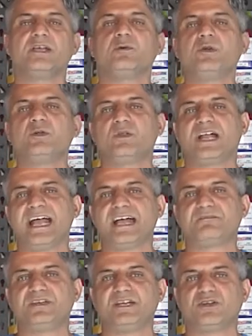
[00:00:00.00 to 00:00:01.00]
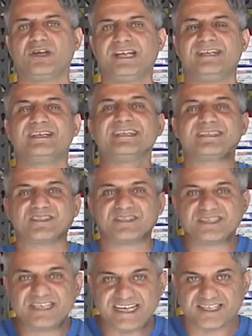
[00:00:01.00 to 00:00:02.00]
We will have nearly
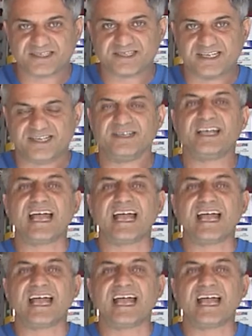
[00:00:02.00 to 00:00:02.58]
60